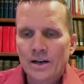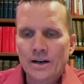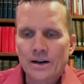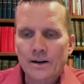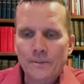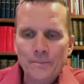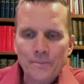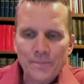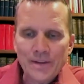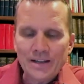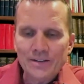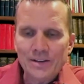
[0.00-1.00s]
um,
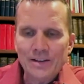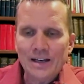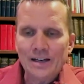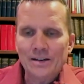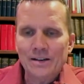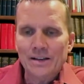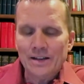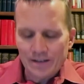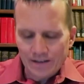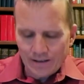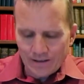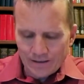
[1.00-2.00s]
that that.
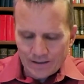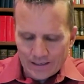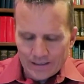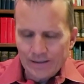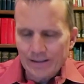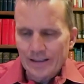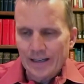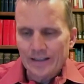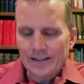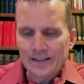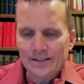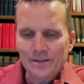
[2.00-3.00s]
Uh, that
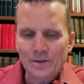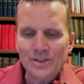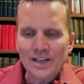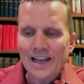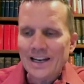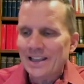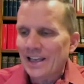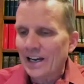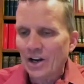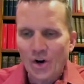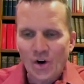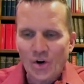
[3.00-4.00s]
that this there's
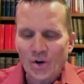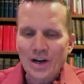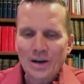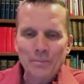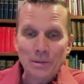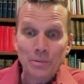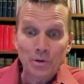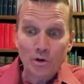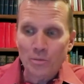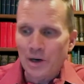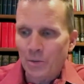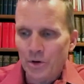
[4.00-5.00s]
anything at all
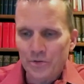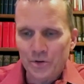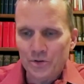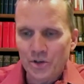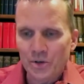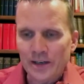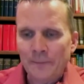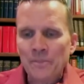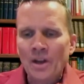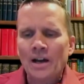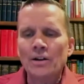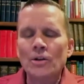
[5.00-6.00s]
biblical about what they're doing.
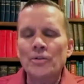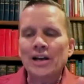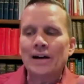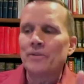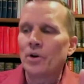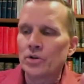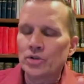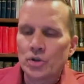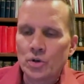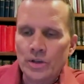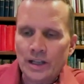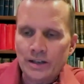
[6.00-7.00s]
Another thing I've
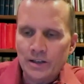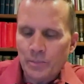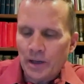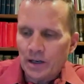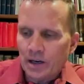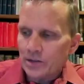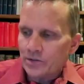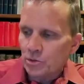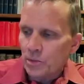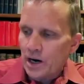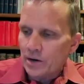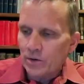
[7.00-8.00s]
noticed too, then, this
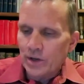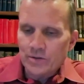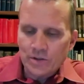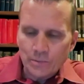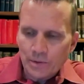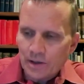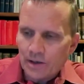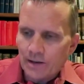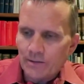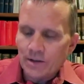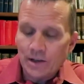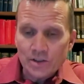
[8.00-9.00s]
Pentecostal model, and in some
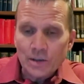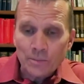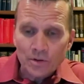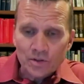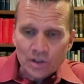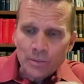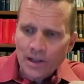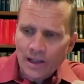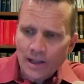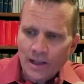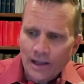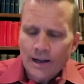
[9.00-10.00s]
and in and some some
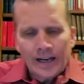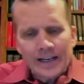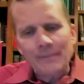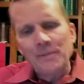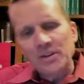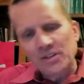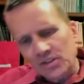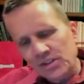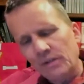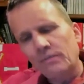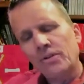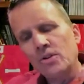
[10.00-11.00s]
in the, again, this
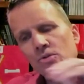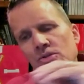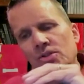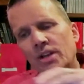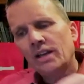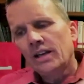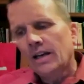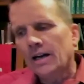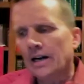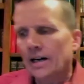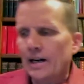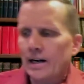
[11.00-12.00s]
is infused,
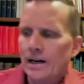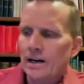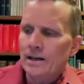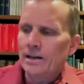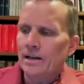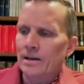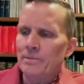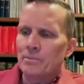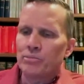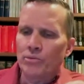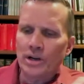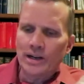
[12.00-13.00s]
uh, uh, have
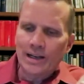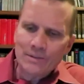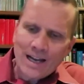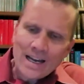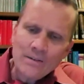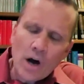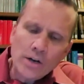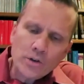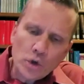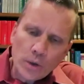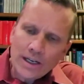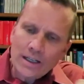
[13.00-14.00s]
been kind of
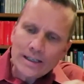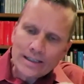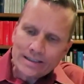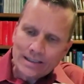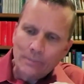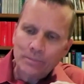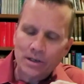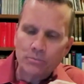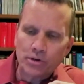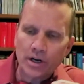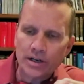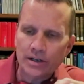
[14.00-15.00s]
uncritically accepted
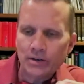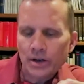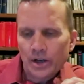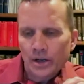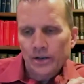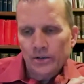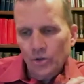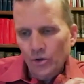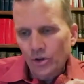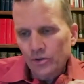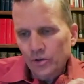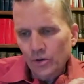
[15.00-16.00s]
and brought in
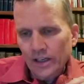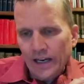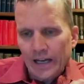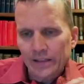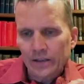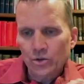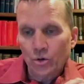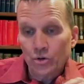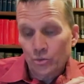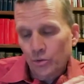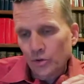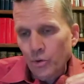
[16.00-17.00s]
to the to the Catholic
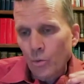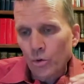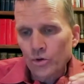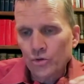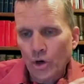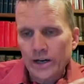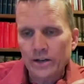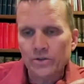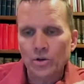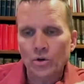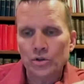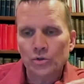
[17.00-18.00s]
Church, which is what we're trying
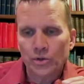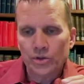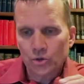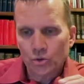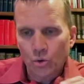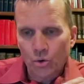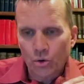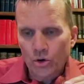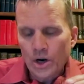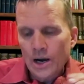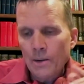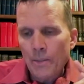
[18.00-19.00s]
to do, is
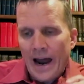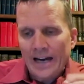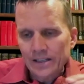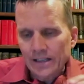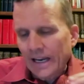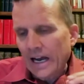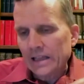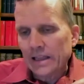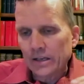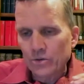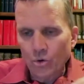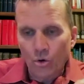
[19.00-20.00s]
restore back to
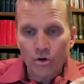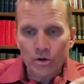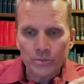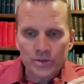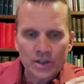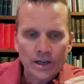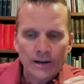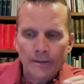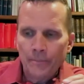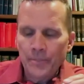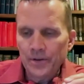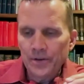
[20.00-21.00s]
Catholic norms
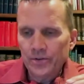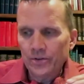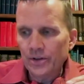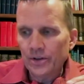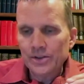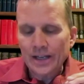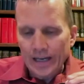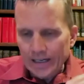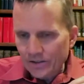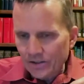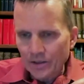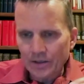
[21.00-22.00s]
this this
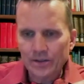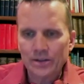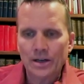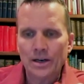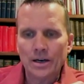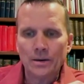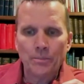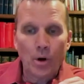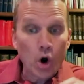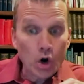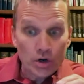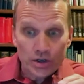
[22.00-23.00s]
ancient uh,
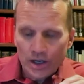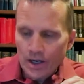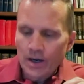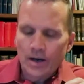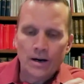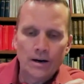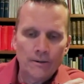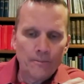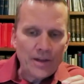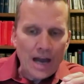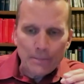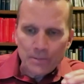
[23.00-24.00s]
part
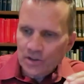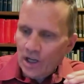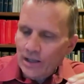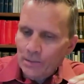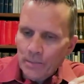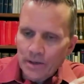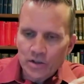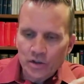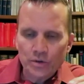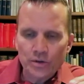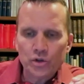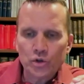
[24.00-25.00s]
of the apostolic
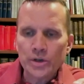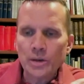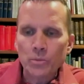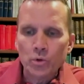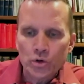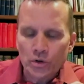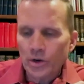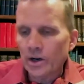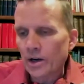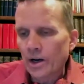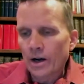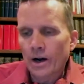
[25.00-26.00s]
ministry, the tria
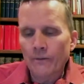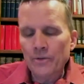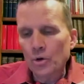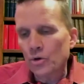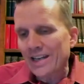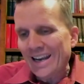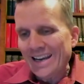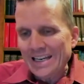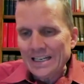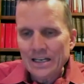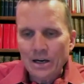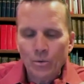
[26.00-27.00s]
munera of the
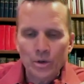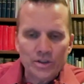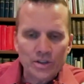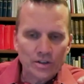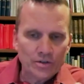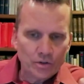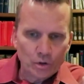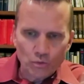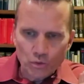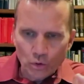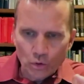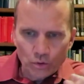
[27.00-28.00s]
ordained, which is to
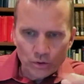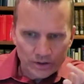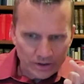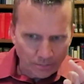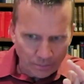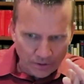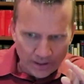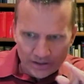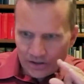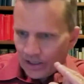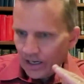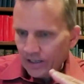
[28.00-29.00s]
rule, to
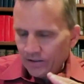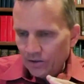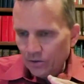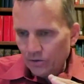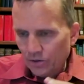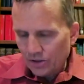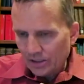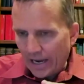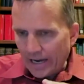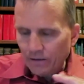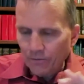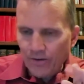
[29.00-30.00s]
preach, to to
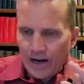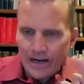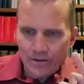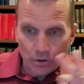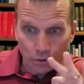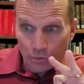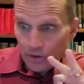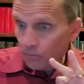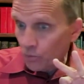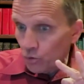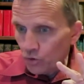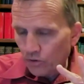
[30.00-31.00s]
sanctify, the three
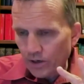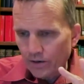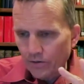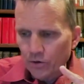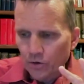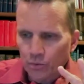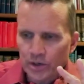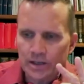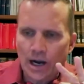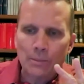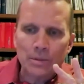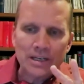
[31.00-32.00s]
munera, the
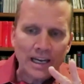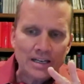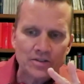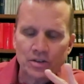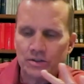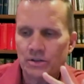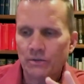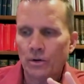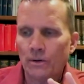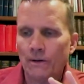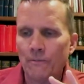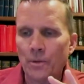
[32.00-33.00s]
three obligations of
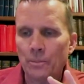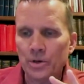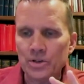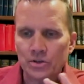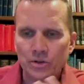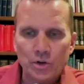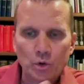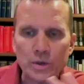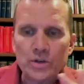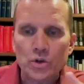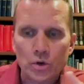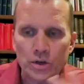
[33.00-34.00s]
the of the priesthood, the
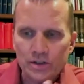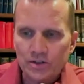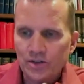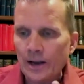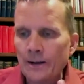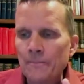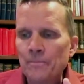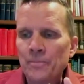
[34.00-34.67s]
three duties,